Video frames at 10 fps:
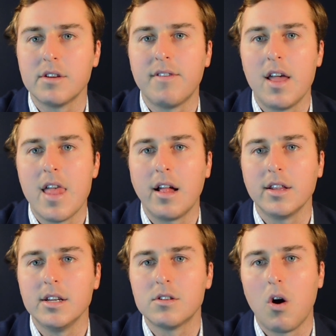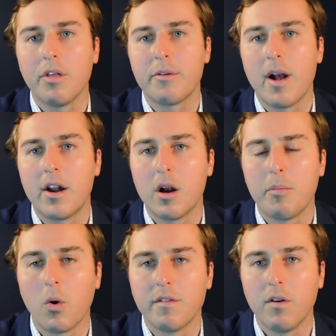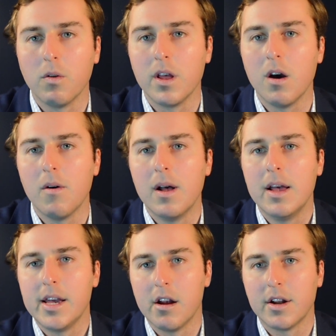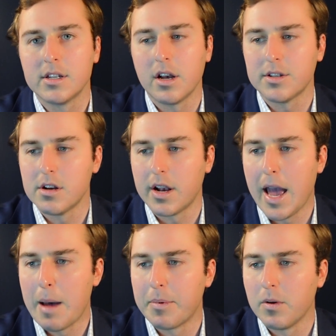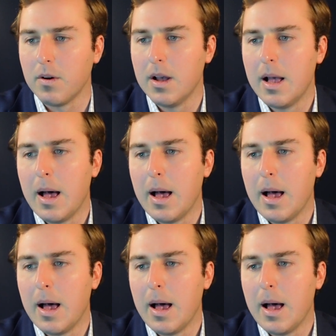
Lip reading: find that lease all throughout our portfolio here at Excelsior Capital.